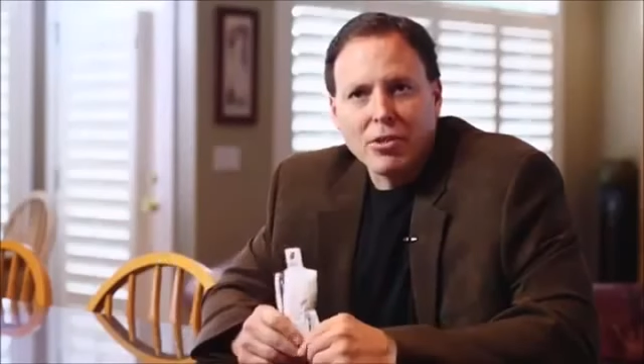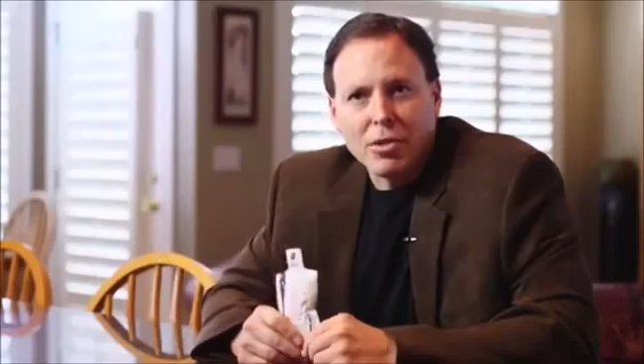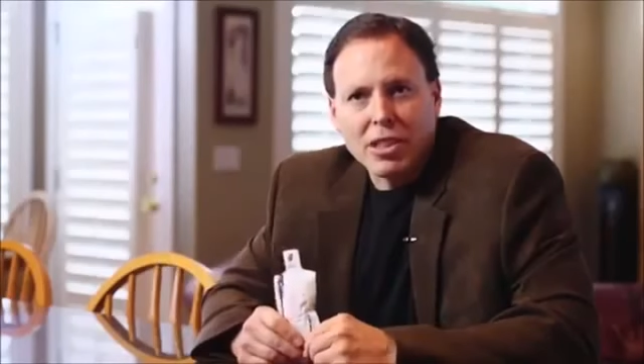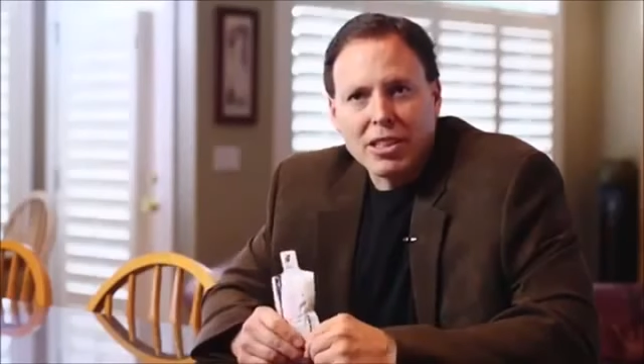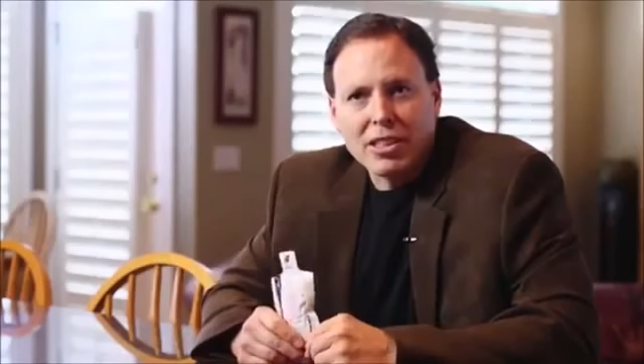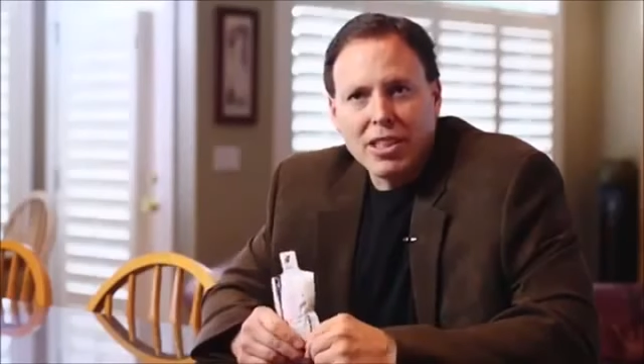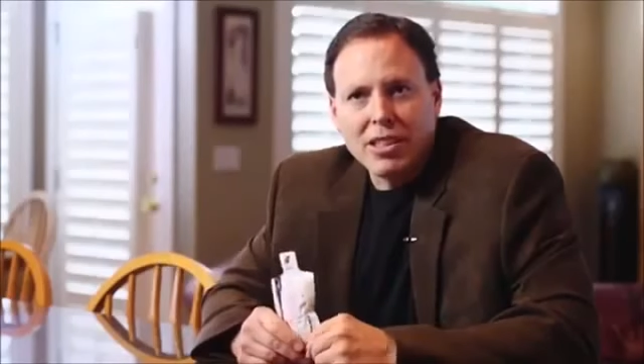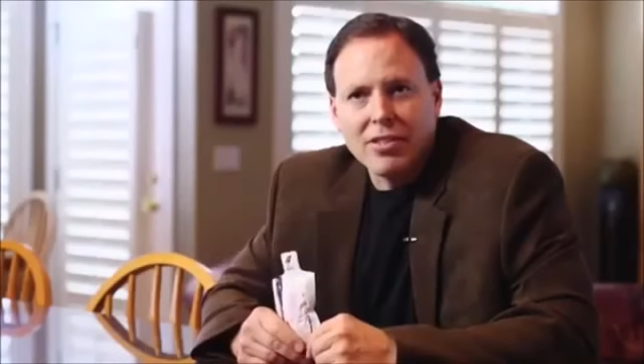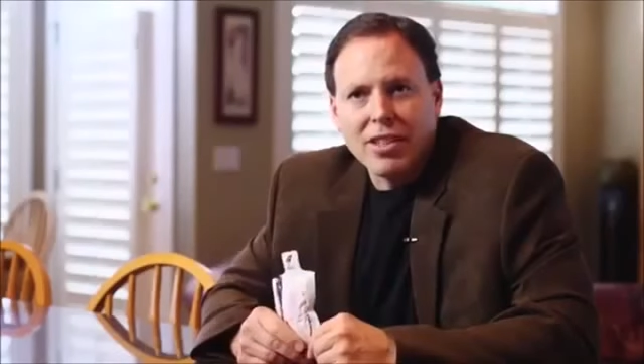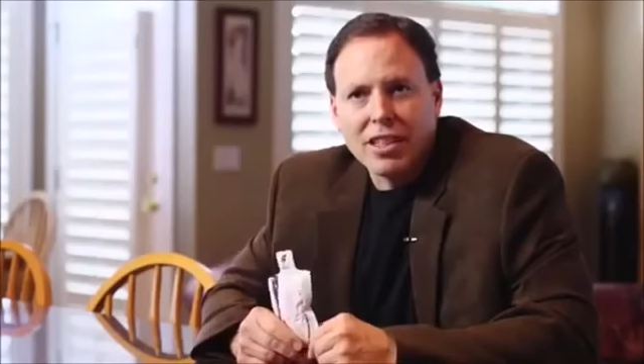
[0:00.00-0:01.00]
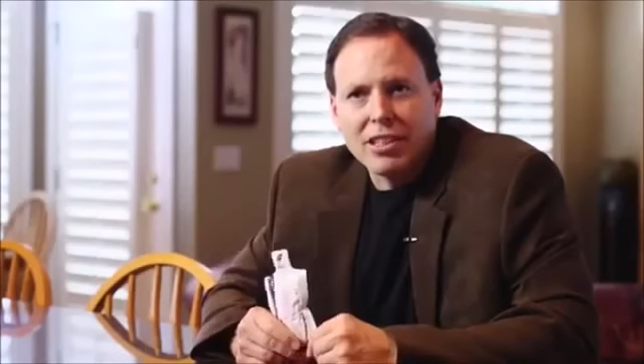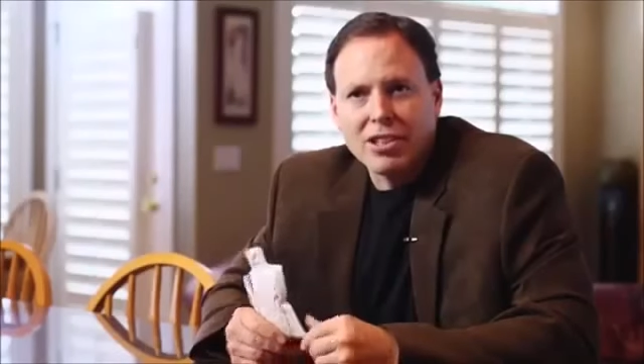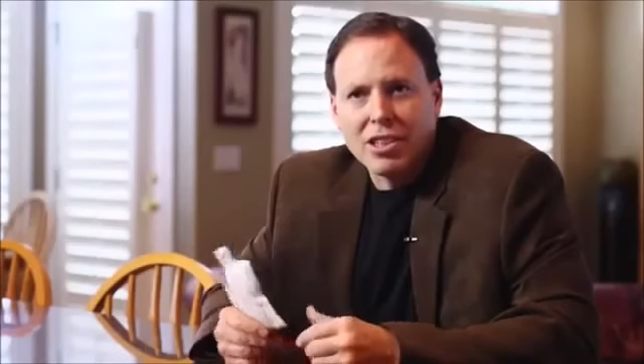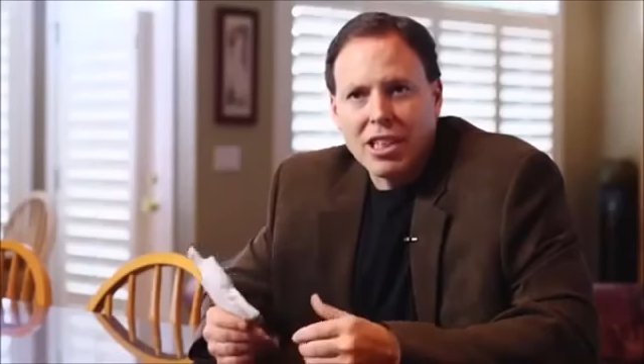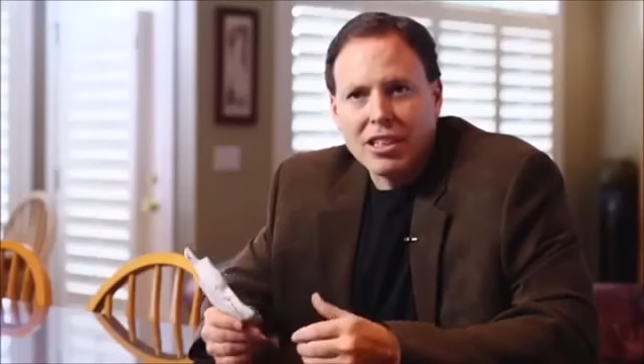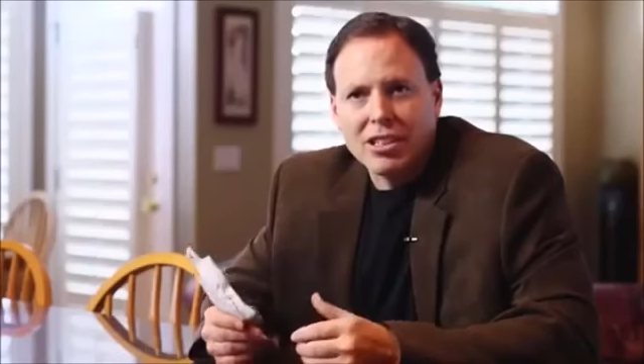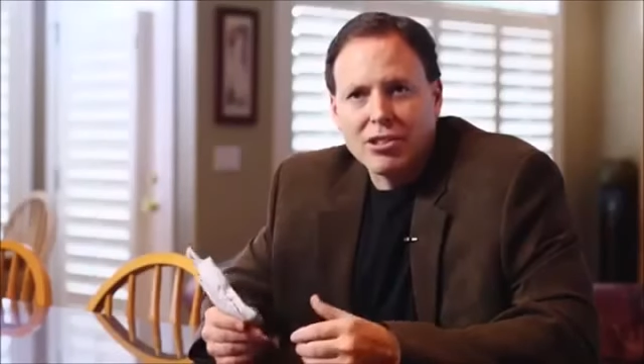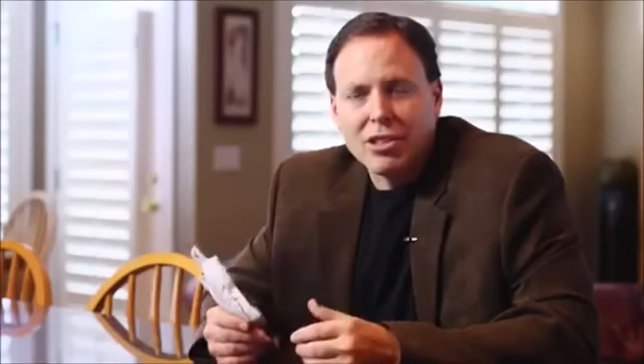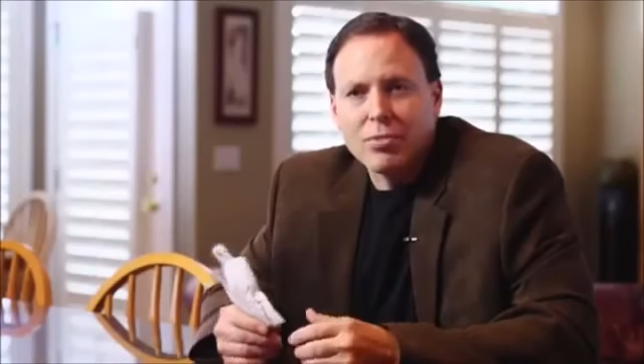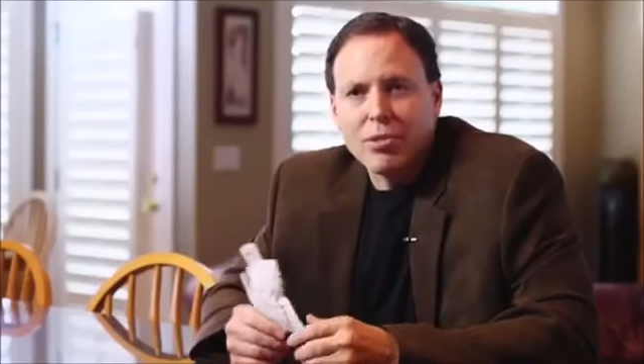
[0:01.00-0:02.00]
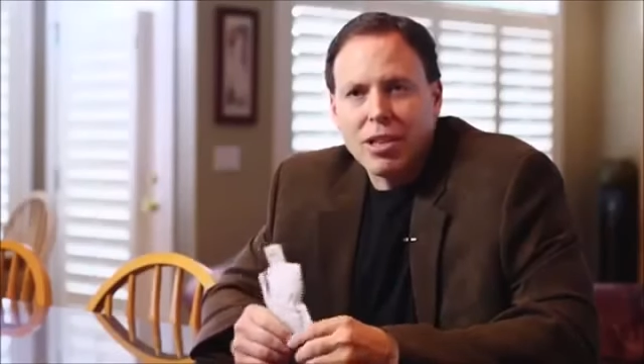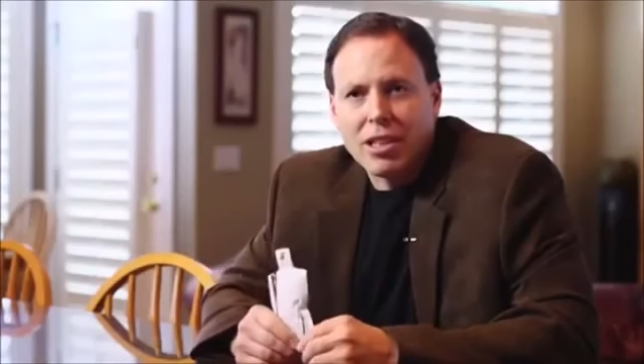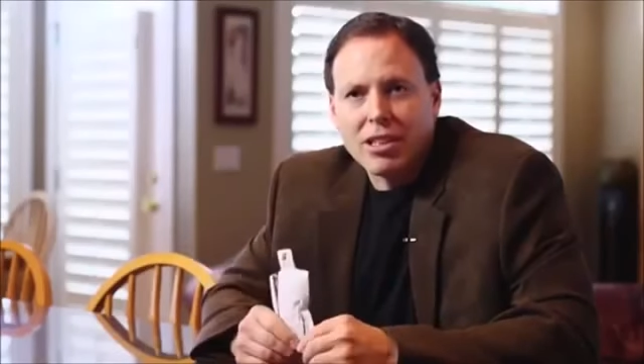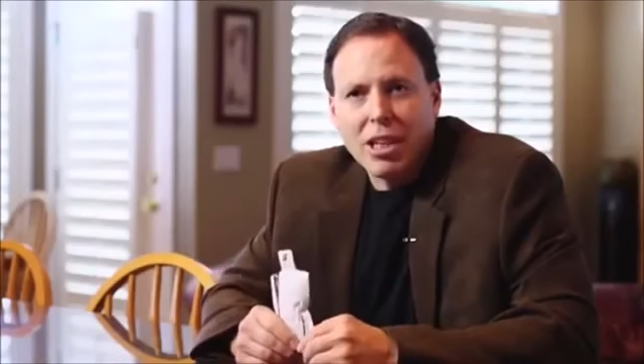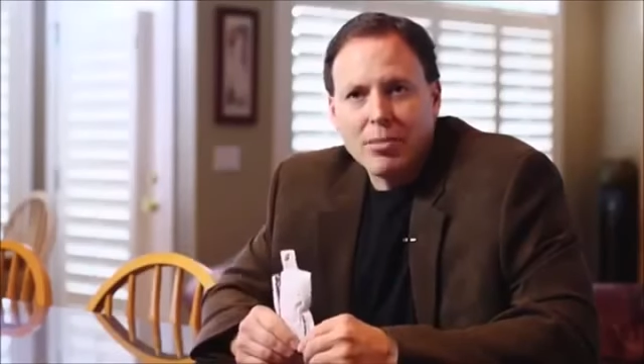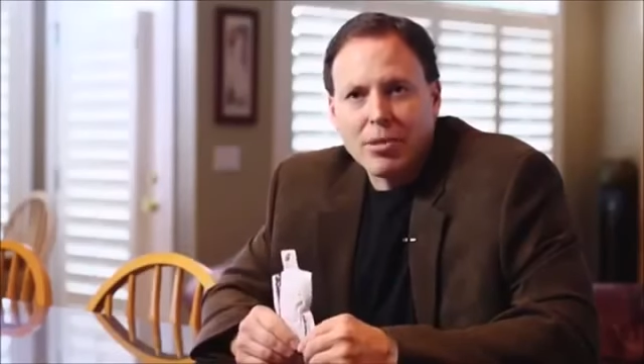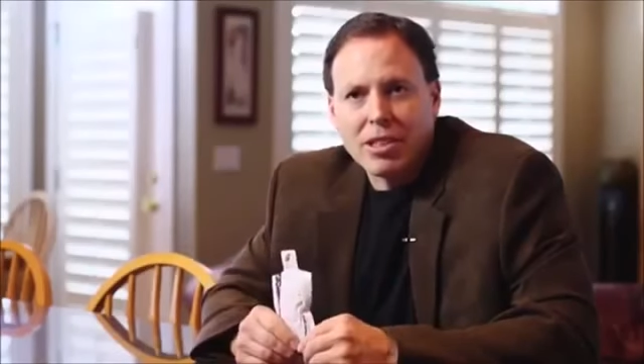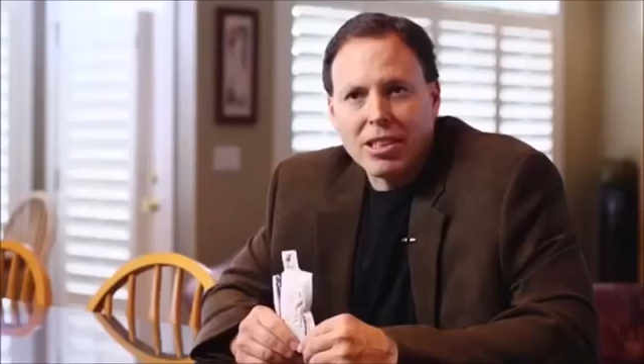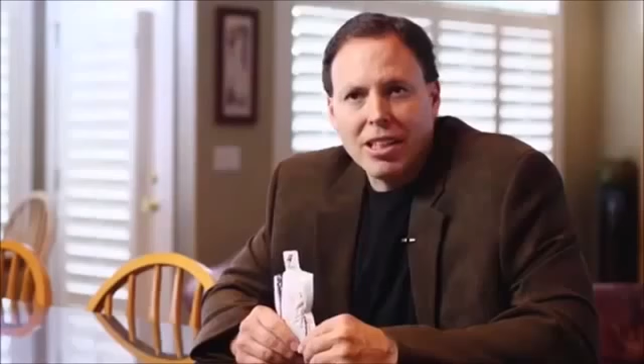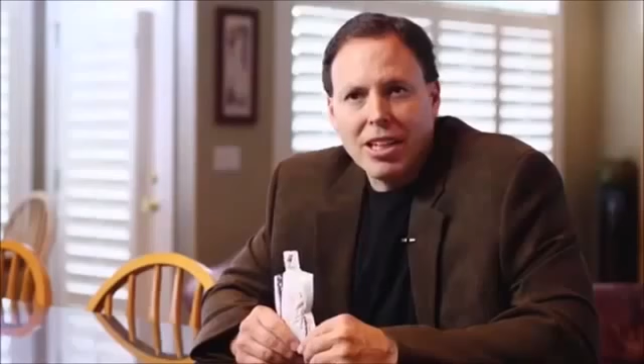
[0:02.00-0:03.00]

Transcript: Weeks, the fact that you can actually use this product topically.